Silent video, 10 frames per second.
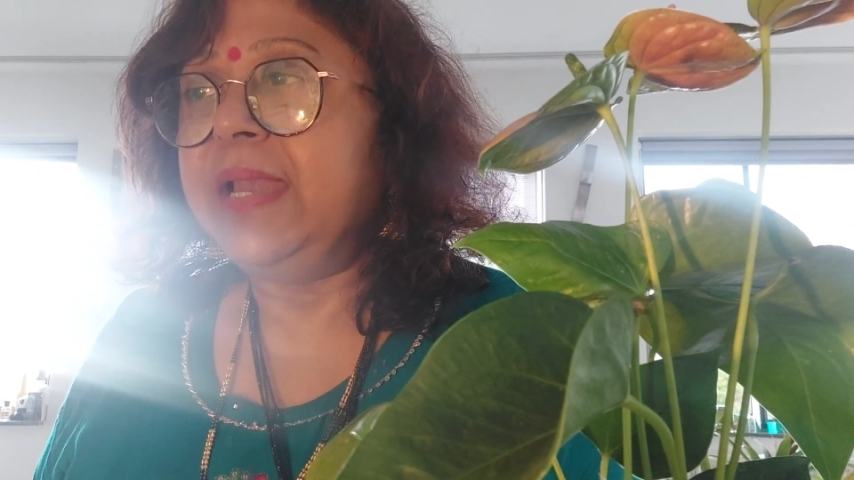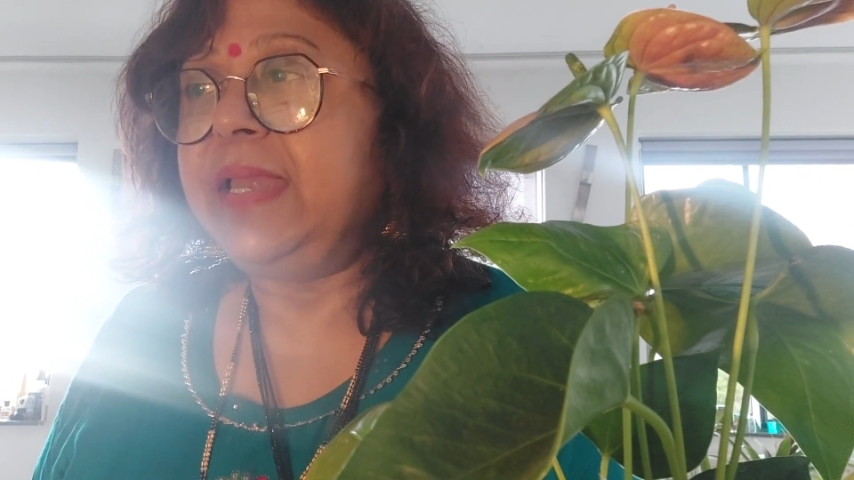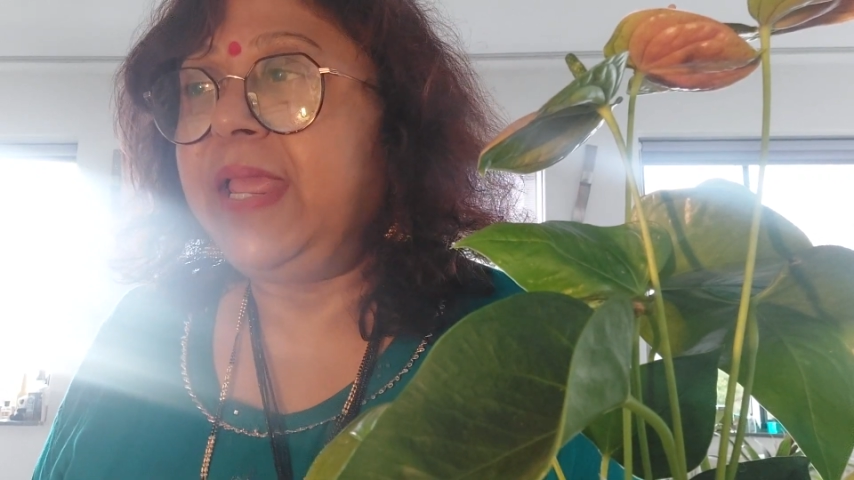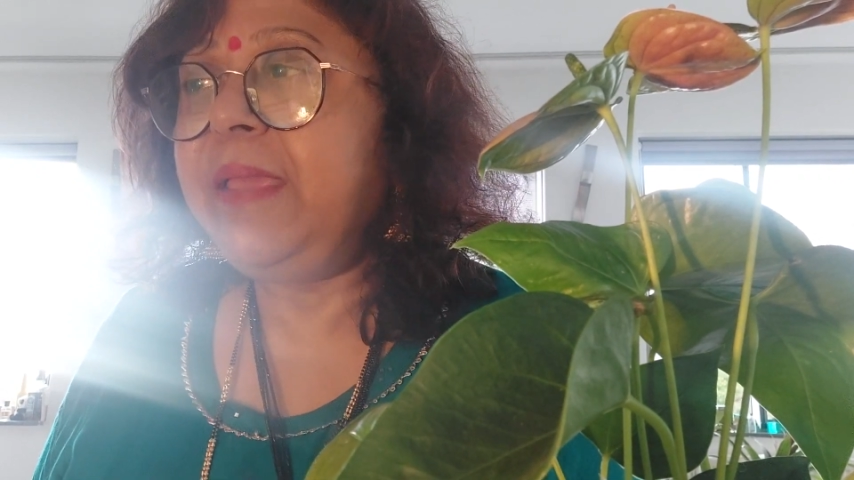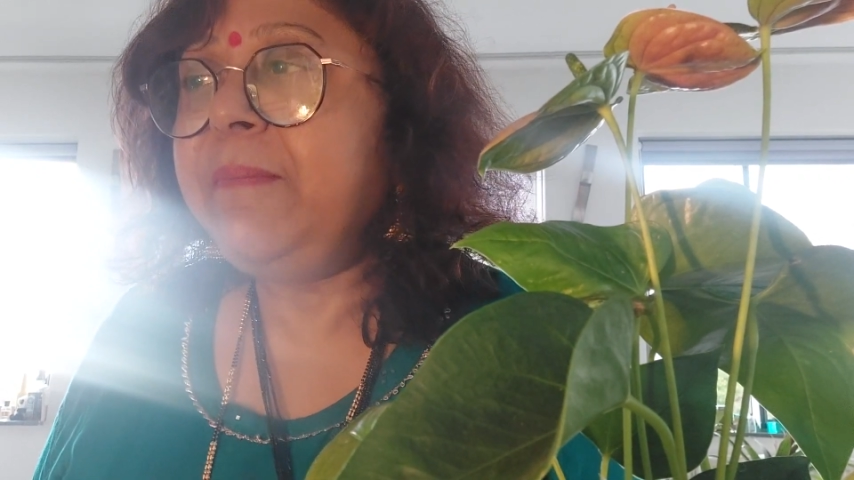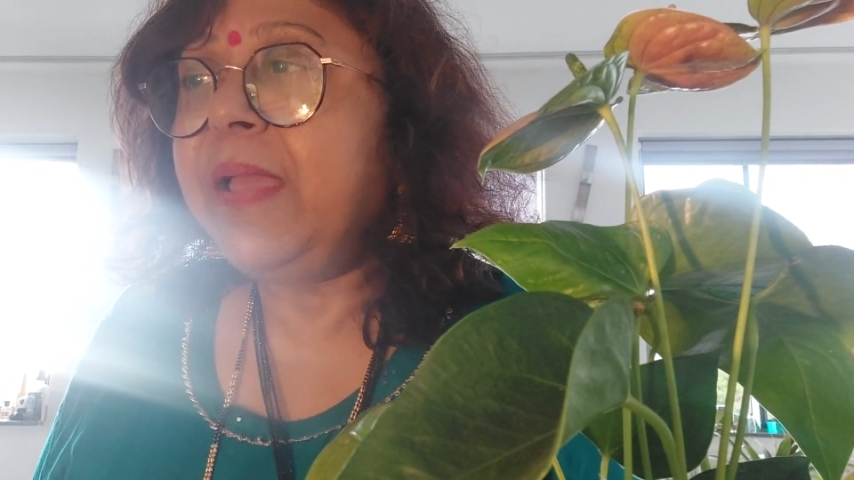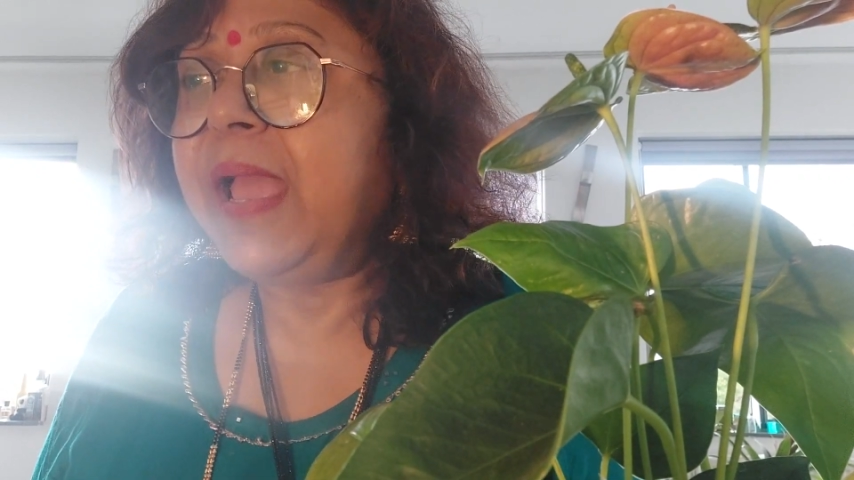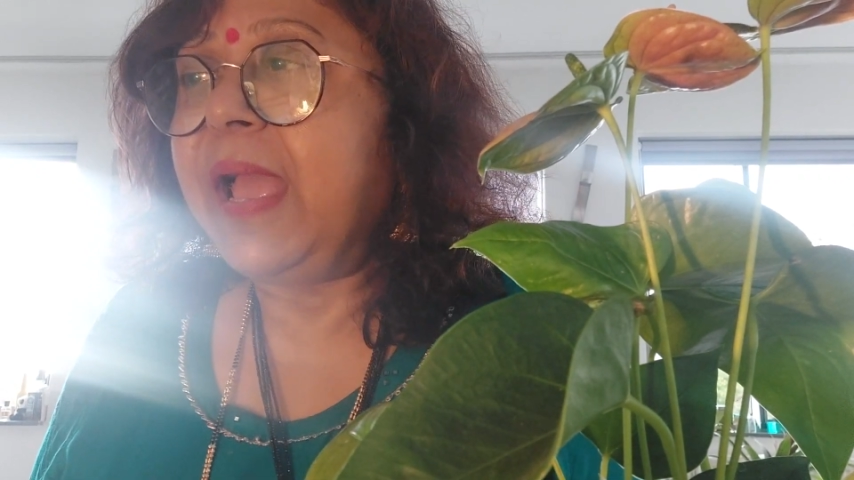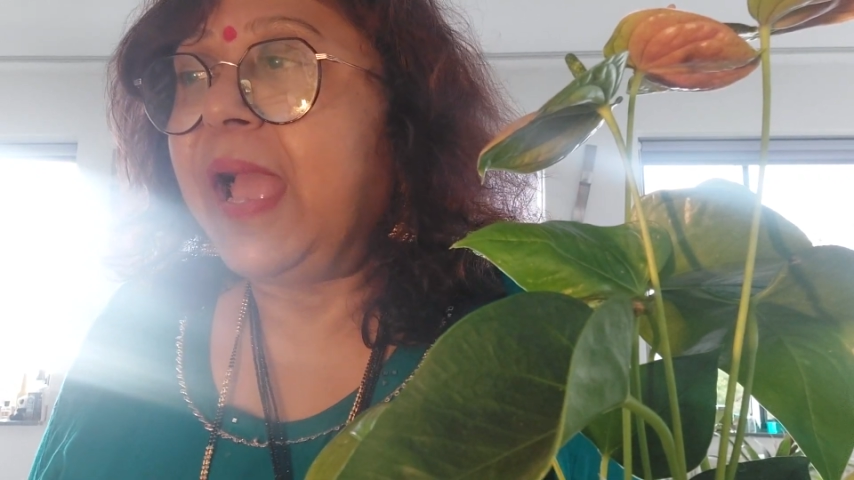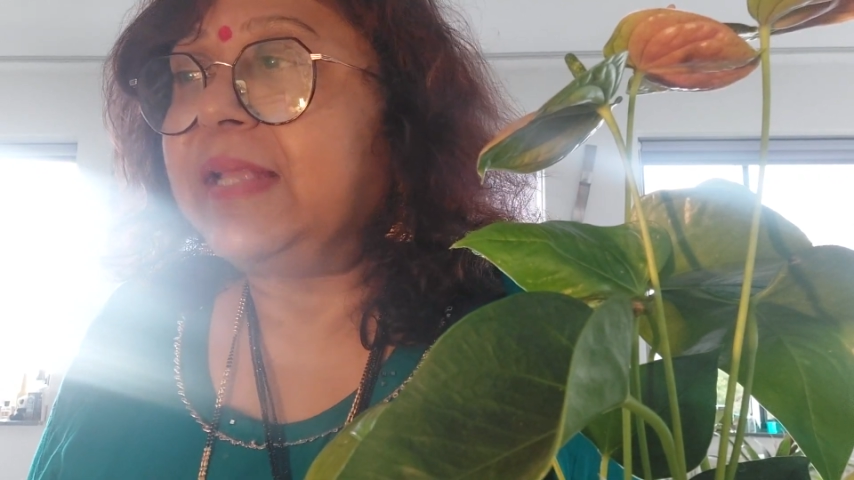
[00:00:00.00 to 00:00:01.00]
Name
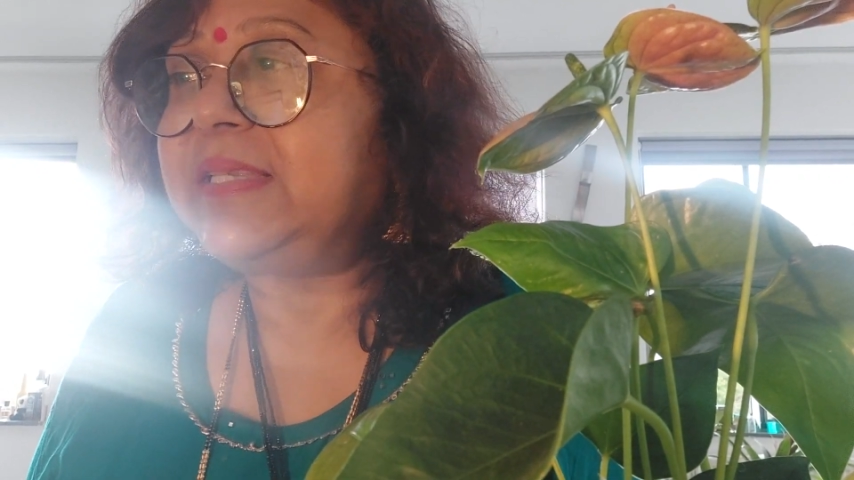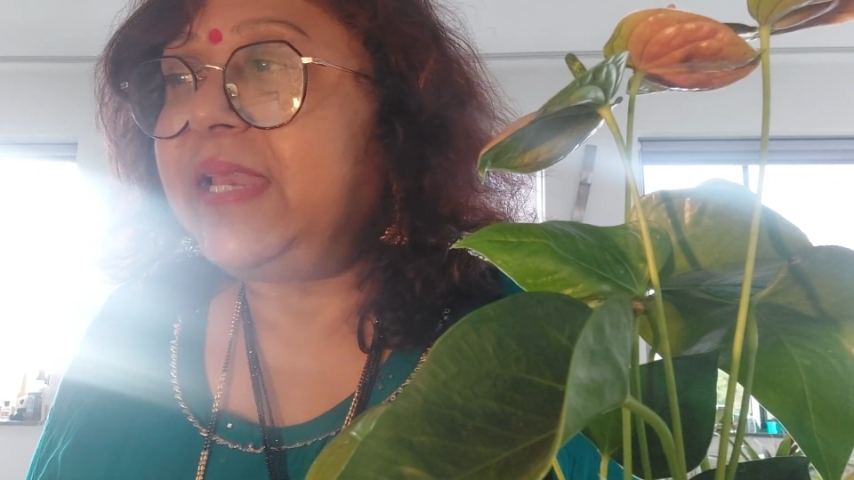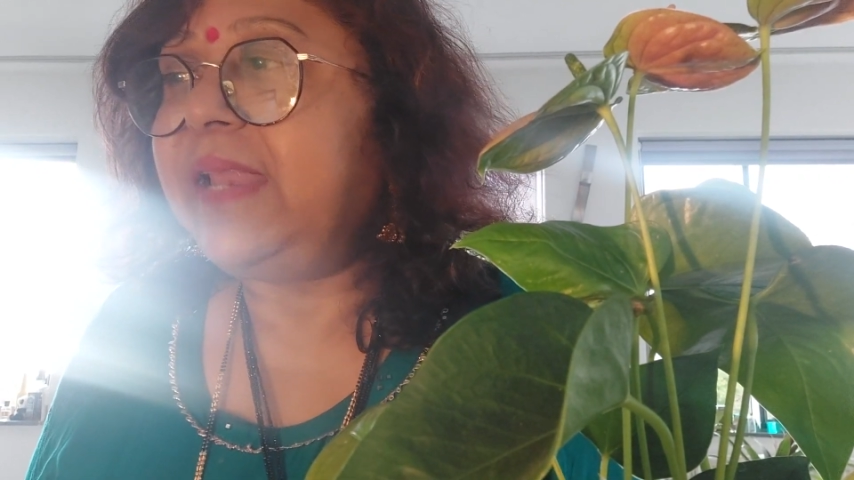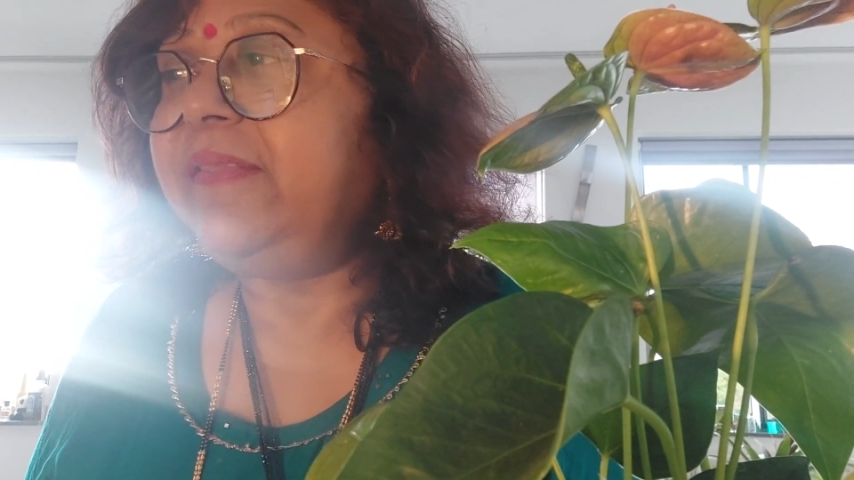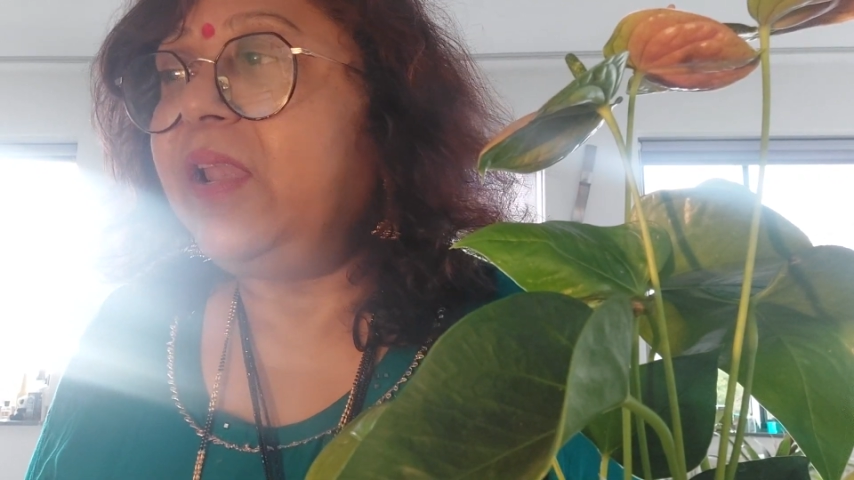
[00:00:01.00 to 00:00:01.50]
and state